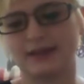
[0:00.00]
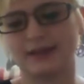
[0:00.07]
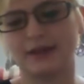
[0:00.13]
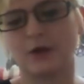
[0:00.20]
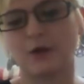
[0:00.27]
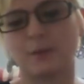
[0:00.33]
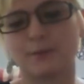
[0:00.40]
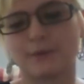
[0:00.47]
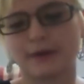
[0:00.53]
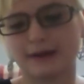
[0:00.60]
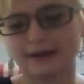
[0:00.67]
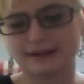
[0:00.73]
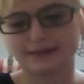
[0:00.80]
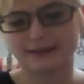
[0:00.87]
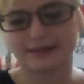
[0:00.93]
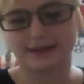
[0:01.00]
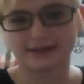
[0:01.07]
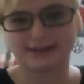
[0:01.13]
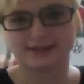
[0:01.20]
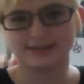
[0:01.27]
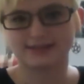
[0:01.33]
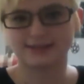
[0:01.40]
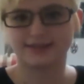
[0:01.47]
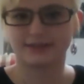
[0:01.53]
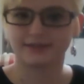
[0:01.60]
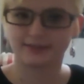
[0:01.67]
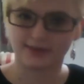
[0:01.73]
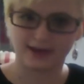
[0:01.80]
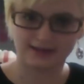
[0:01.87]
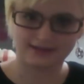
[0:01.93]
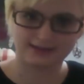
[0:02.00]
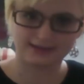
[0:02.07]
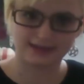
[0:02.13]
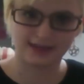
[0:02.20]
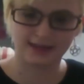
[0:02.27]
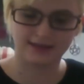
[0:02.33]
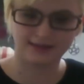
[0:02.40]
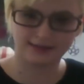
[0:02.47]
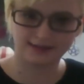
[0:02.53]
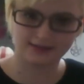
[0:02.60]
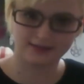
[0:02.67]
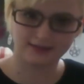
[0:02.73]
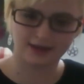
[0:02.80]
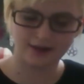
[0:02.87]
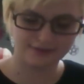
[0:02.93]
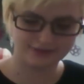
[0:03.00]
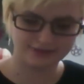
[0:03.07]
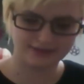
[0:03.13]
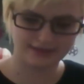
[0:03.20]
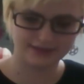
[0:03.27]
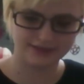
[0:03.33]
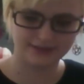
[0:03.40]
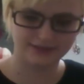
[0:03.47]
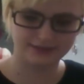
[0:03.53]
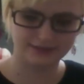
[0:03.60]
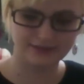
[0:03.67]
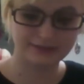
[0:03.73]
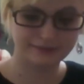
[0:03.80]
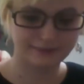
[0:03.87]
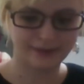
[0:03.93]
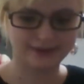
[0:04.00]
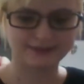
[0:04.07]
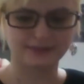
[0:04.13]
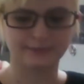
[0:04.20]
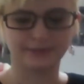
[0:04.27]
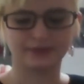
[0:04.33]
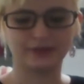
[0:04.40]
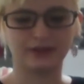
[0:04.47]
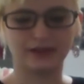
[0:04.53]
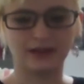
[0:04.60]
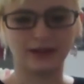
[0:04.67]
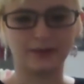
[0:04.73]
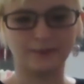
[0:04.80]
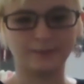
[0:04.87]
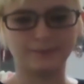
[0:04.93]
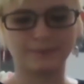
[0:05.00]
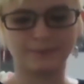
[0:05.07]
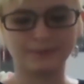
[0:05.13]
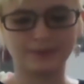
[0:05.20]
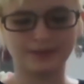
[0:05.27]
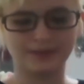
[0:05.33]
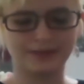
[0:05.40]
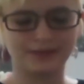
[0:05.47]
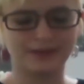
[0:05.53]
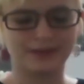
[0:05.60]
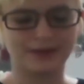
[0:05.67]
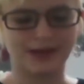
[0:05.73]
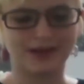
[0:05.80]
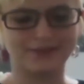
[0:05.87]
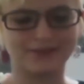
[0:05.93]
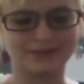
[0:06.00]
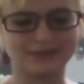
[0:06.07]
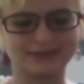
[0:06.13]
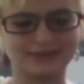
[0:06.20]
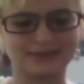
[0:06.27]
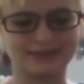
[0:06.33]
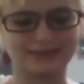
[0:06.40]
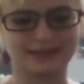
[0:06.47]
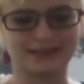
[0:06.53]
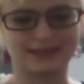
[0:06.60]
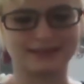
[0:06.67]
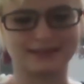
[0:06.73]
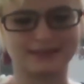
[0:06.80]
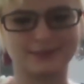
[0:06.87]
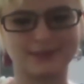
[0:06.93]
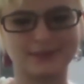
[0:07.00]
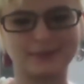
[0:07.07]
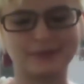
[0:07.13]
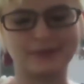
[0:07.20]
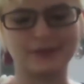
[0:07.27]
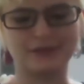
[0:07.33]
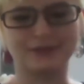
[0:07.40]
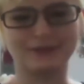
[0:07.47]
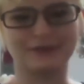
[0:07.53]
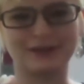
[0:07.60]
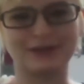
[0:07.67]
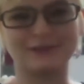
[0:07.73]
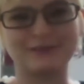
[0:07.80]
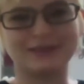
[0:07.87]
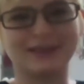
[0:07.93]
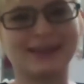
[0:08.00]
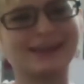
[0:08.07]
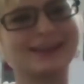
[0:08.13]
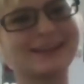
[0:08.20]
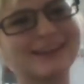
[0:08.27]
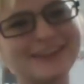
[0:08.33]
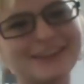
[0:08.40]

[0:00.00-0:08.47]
incorporating the cards into your thoughts and conversation, if possible. Obviously, like, there's people who wouldn't want to be like,